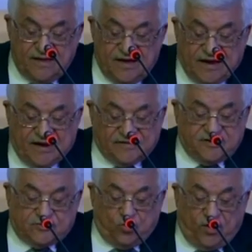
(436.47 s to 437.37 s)
who carry
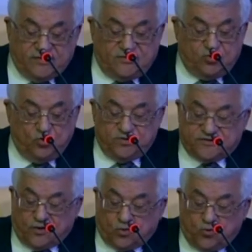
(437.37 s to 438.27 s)
out continued
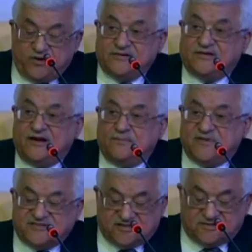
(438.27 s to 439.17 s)

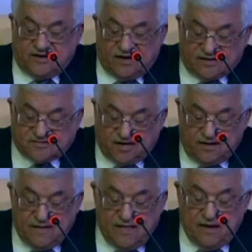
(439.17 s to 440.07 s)
excavations that threaten
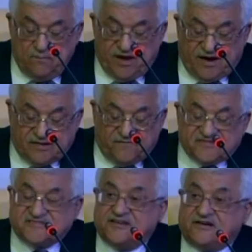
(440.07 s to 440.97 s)
the collapse of
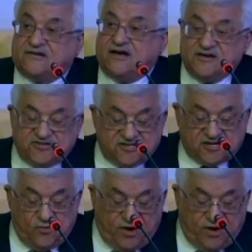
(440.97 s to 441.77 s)
Al-Aqsa Mosque